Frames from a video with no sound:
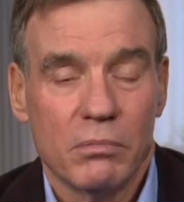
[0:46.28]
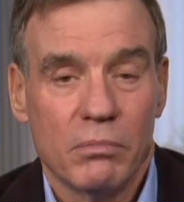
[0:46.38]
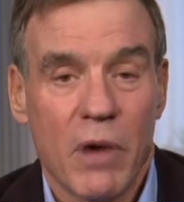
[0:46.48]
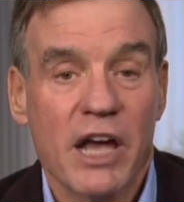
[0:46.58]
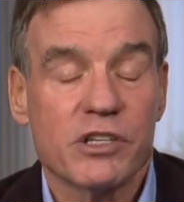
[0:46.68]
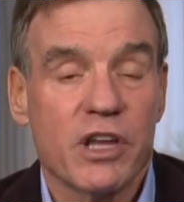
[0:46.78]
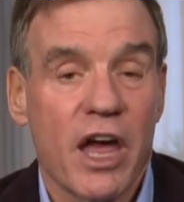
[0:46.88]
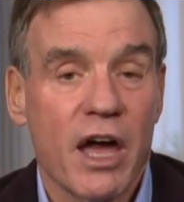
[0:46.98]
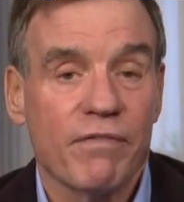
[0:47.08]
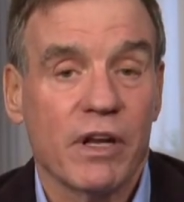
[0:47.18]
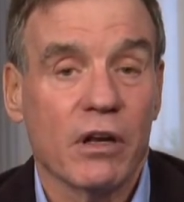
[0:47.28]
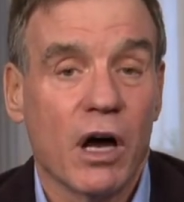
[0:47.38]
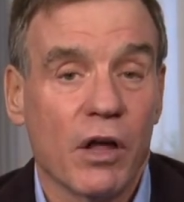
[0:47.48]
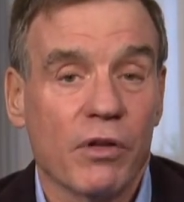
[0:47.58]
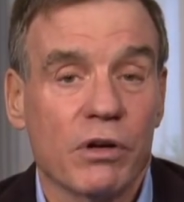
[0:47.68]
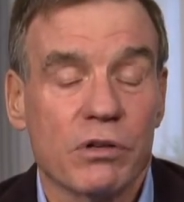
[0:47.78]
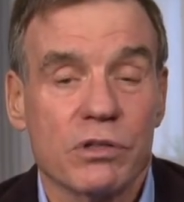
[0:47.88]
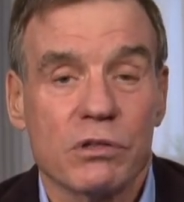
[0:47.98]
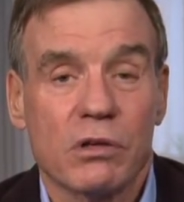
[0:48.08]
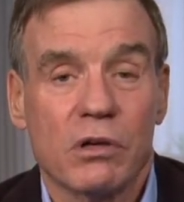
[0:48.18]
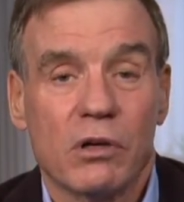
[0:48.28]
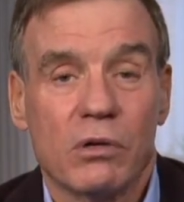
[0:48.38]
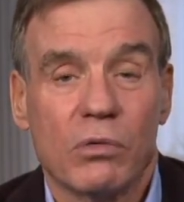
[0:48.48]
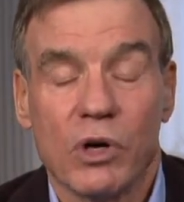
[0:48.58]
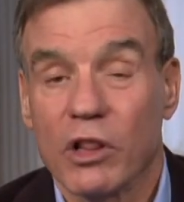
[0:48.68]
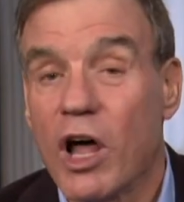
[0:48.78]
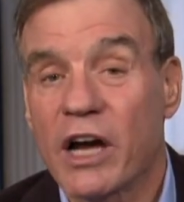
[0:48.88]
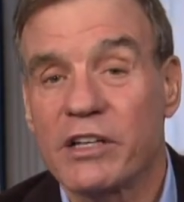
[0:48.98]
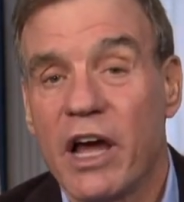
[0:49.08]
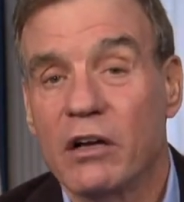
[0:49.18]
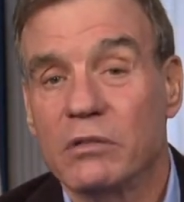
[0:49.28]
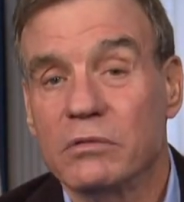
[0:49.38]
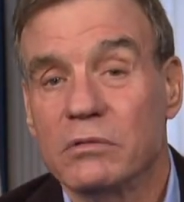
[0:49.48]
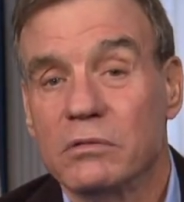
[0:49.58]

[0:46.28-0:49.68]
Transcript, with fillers: My staff and others were in lockdown